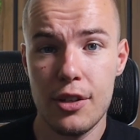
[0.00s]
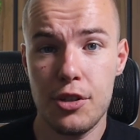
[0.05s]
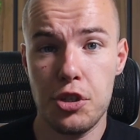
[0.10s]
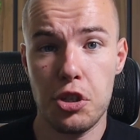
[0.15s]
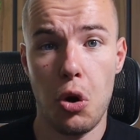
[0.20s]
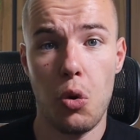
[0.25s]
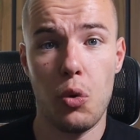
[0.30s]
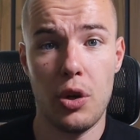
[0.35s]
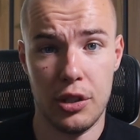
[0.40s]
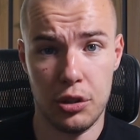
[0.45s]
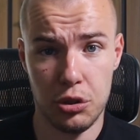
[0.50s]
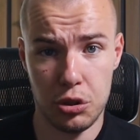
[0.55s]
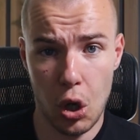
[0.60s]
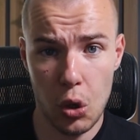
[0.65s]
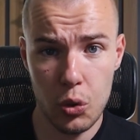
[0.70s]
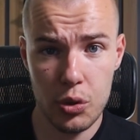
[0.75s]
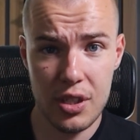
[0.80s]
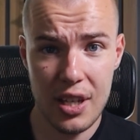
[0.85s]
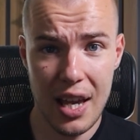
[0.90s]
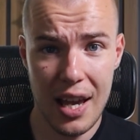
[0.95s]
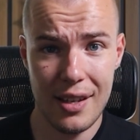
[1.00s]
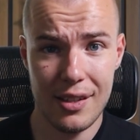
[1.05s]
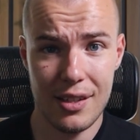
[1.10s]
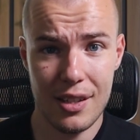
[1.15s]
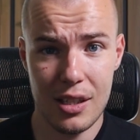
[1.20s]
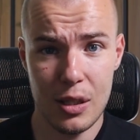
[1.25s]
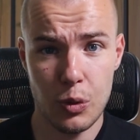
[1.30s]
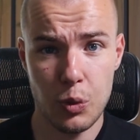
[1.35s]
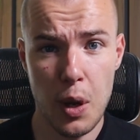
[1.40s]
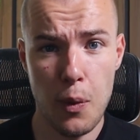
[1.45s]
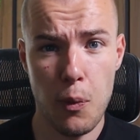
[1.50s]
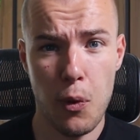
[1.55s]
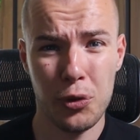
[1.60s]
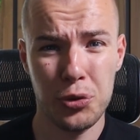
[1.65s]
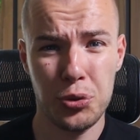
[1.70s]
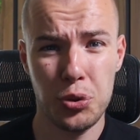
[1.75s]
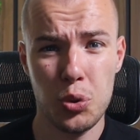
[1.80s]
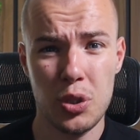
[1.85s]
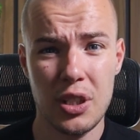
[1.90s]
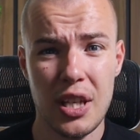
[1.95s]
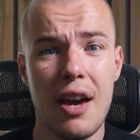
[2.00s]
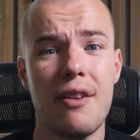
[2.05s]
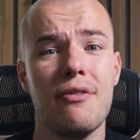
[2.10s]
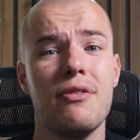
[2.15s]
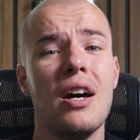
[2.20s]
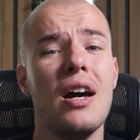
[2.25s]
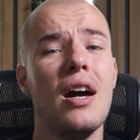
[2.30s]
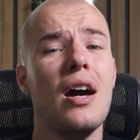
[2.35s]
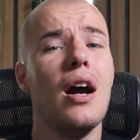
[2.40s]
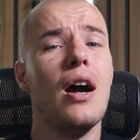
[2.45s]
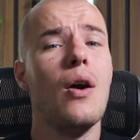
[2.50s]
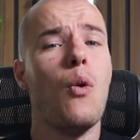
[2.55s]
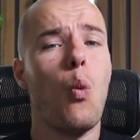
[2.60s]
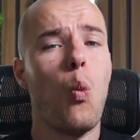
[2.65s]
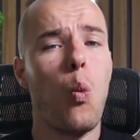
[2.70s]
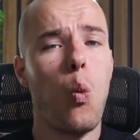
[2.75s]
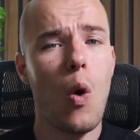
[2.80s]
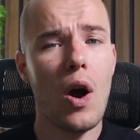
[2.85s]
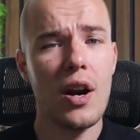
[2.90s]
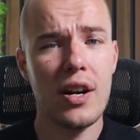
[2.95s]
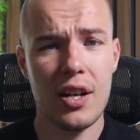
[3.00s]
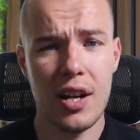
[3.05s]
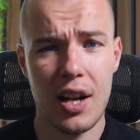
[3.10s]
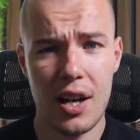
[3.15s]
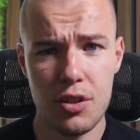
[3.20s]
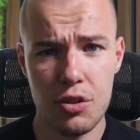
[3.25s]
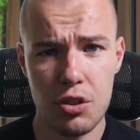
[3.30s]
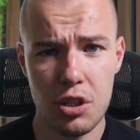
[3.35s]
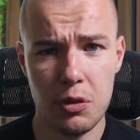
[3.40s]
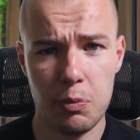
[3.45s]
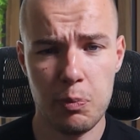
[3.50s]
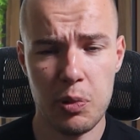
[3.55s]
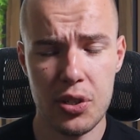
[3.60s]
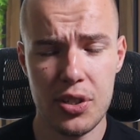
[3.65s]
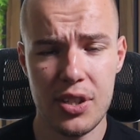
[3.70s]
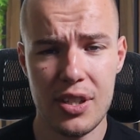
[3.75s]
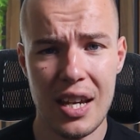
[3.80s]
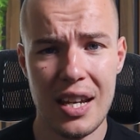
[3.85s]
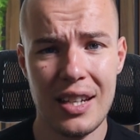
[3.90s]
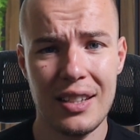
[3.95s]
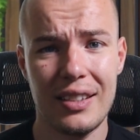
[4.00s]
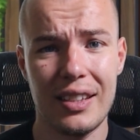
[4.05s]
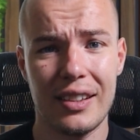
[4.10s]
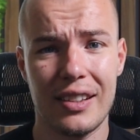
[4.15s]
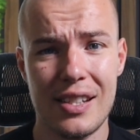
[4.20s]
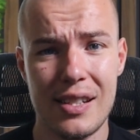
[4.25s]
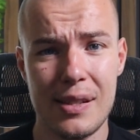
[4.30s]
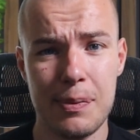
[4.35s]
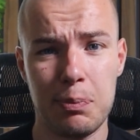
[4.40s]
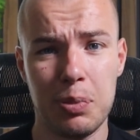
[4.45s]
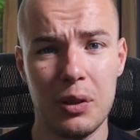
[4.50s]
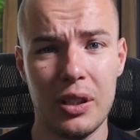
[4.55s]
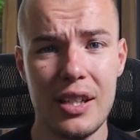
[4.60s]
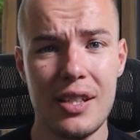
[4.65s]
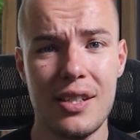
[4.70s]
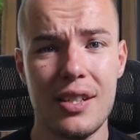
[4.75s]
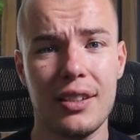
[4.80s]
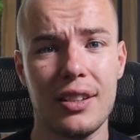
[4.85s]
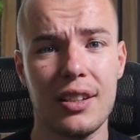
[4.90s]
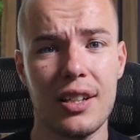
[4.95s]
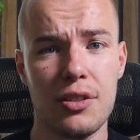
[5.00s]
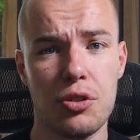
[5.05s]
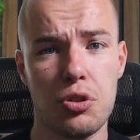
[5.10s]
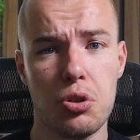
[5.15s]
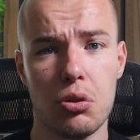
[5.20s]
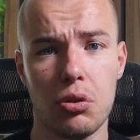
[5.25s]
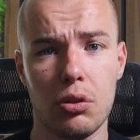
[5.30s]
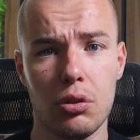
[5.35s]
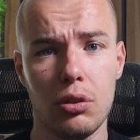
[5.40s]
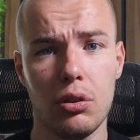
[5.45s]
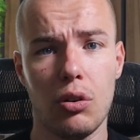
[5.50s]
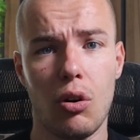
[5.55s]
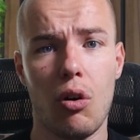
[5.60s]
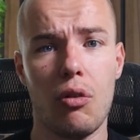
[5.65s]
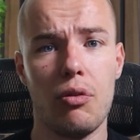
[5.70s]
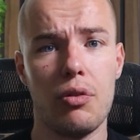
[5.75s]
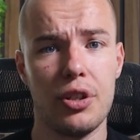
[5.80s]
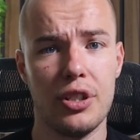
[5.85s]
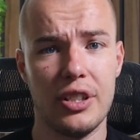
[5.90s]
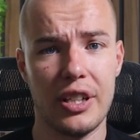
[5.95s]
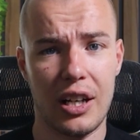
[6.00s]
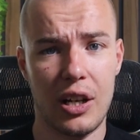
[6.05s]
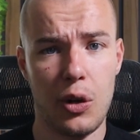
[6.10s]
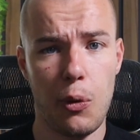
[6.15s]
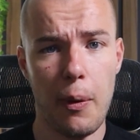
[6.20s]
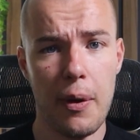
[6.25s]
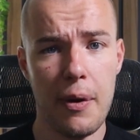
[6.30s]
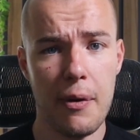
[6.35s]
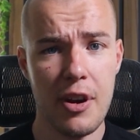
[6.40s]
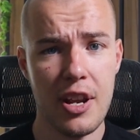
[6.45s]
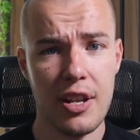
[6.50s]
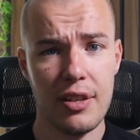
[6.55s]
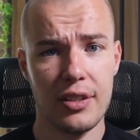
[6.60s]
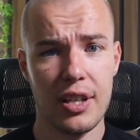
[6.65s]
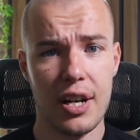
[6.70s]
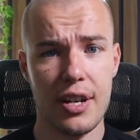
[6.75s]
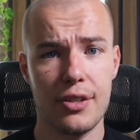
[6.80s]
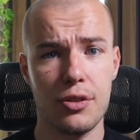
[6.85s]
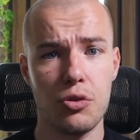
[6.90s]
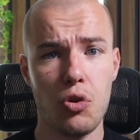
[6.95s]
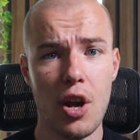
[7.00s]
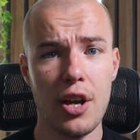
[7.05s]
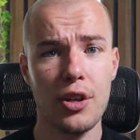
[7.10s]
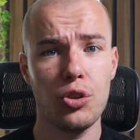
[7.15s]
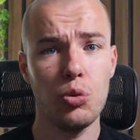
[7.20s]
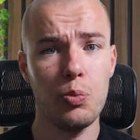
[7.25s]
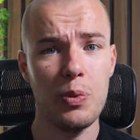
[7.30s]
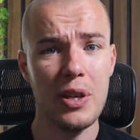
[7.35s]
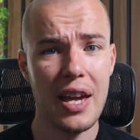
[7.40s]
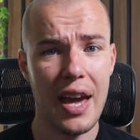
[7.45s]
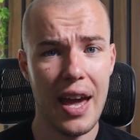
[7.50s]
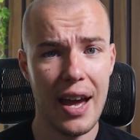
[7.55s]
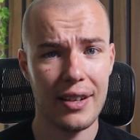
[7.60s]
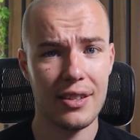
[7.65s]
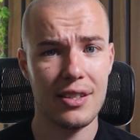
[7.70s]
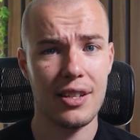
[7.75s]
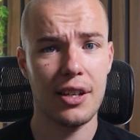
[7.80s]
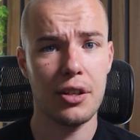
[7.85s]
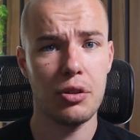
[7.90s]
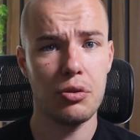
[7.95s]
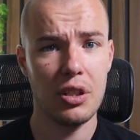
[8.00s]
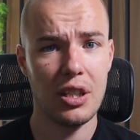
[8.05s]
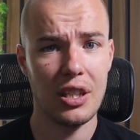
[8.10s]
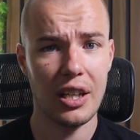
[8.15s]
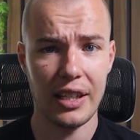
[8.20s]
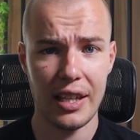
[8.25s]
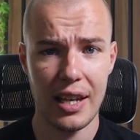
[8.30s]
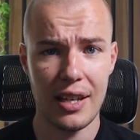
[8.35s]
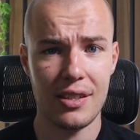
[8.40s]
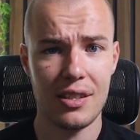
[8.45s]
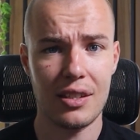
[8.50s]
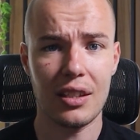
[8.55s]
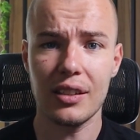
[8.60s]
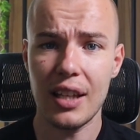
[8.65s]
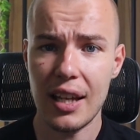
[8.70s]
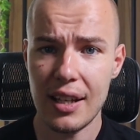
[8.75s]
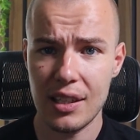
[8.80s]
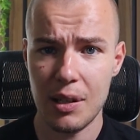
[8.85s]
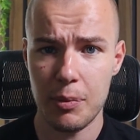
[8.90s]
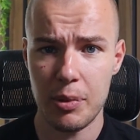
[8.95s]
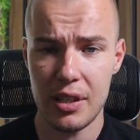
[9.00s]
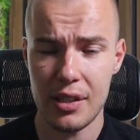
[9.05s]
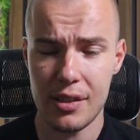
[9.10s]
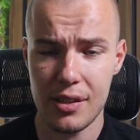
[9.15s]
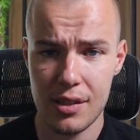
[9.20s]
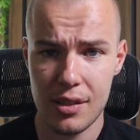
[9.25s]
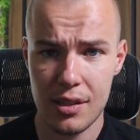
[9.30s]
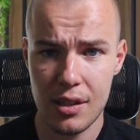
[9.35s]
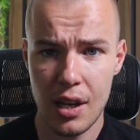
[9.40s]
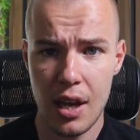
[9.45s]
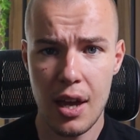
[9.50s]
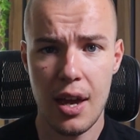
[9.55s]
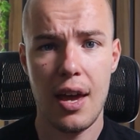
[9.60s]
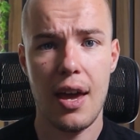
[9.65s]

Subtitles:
So in those cases, we want to have 100% explicit control over the query that is going to be executed against the database.